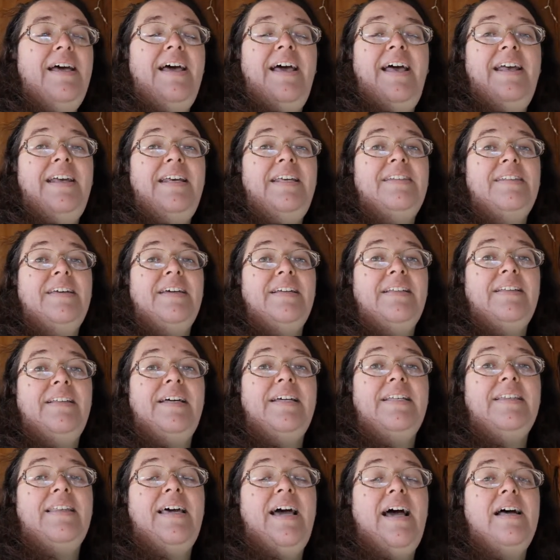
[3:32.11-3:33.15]
anything
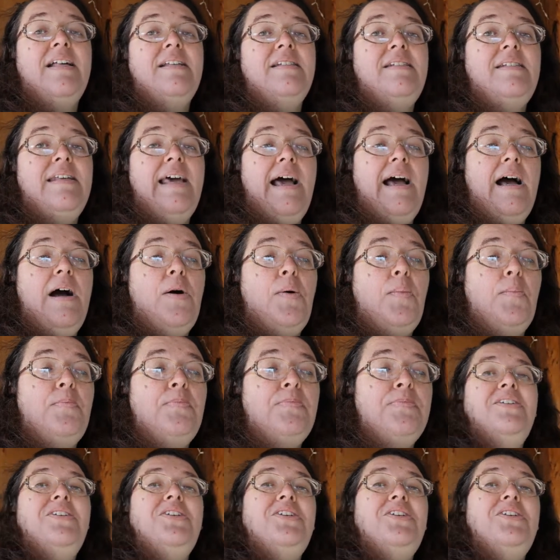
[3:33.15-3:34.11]
like that down.